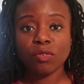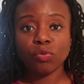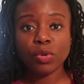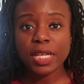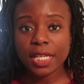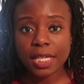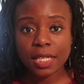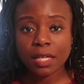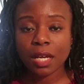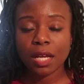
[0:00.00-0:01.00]

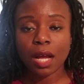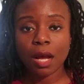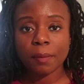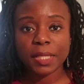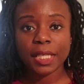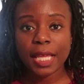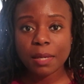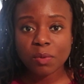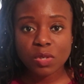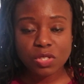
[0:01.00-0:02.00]
reading the
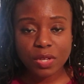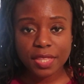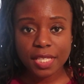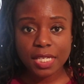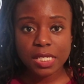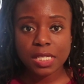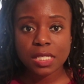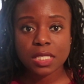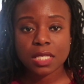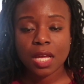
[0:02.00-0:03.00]
labels on
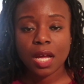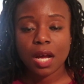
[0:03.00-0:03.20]
things,